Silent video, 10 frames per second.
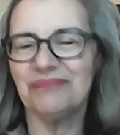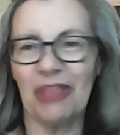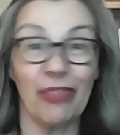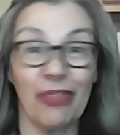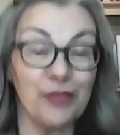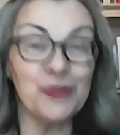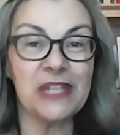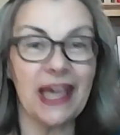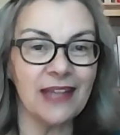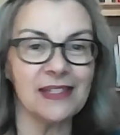
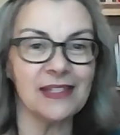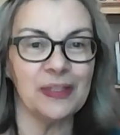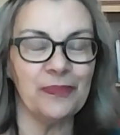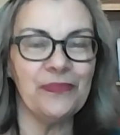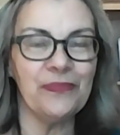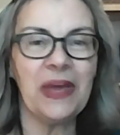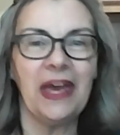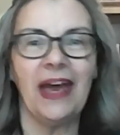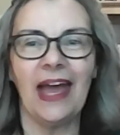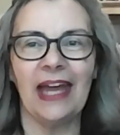enthusiasm
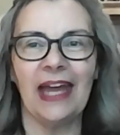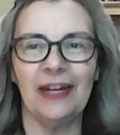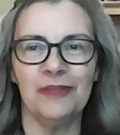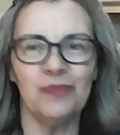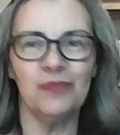and